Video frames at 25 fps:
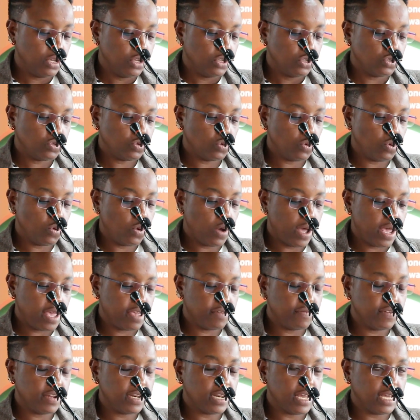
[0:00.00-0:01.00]
So I
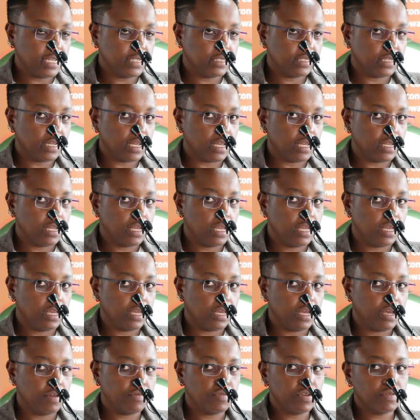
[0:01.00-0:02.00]
even asked her,
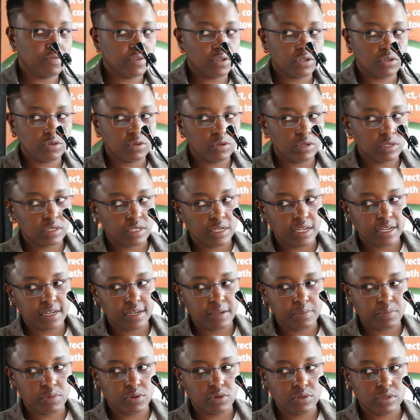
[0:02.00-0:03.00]
have you ever told Dad
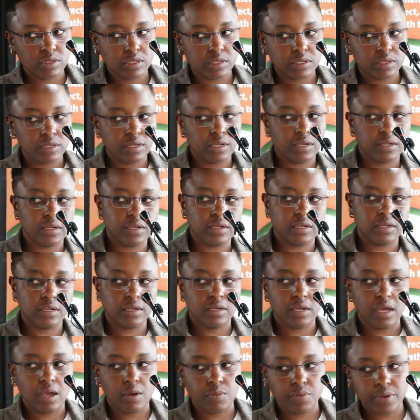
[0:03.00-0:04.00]
about
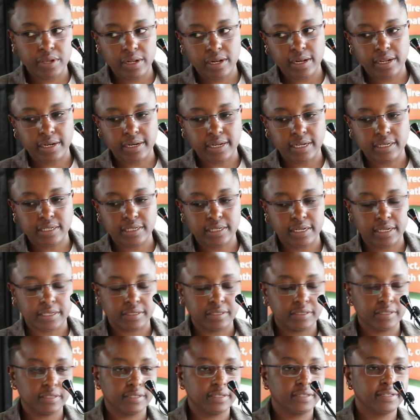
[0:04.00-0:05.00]
a will and a
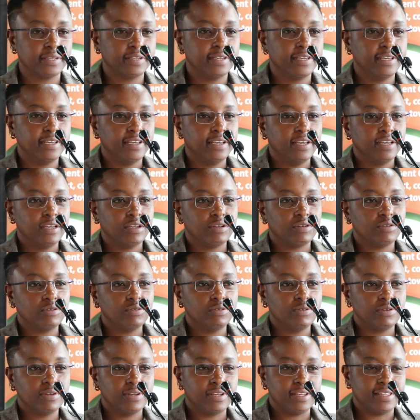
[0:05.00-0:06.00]
trust?
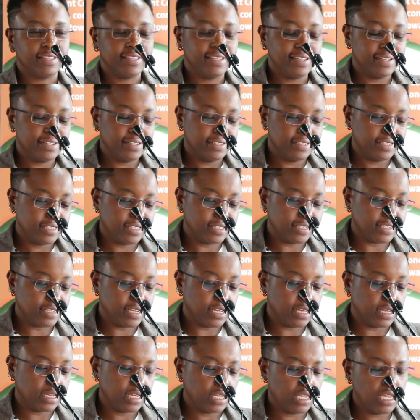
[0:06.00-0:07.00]
And then she's
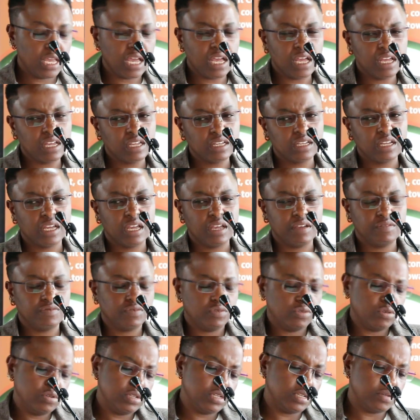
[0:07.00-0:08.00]
like, yeah, I
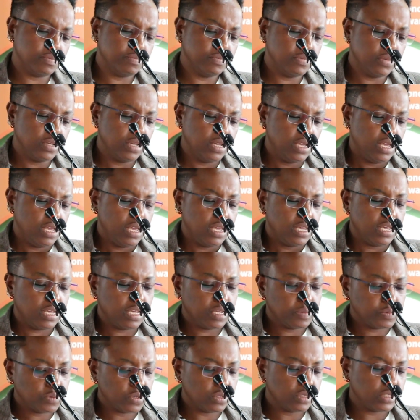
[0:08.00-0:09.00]
have told him. He
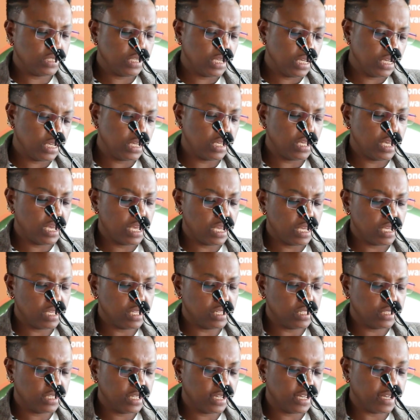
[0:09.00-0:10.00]
keeps on saying, yeah,
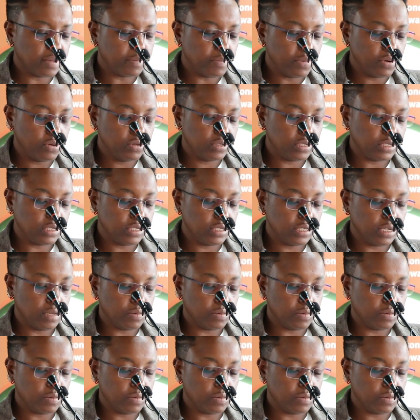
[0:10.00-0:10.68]
he'll think about it.